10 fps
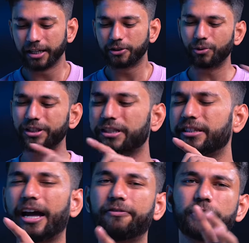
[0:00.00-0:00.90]
The only thing
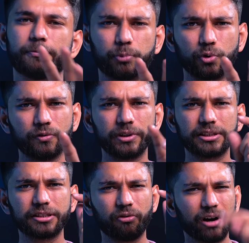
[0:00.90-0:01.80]
they have to improve
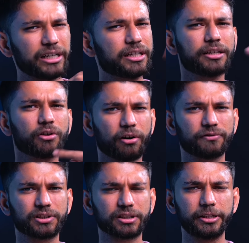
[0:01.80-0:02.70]
is the whitening of
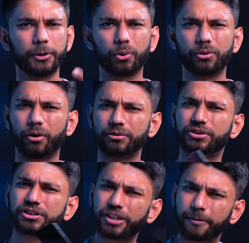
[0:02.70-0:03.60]
the skin tone on
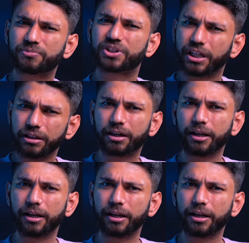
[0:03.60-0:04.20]
some skin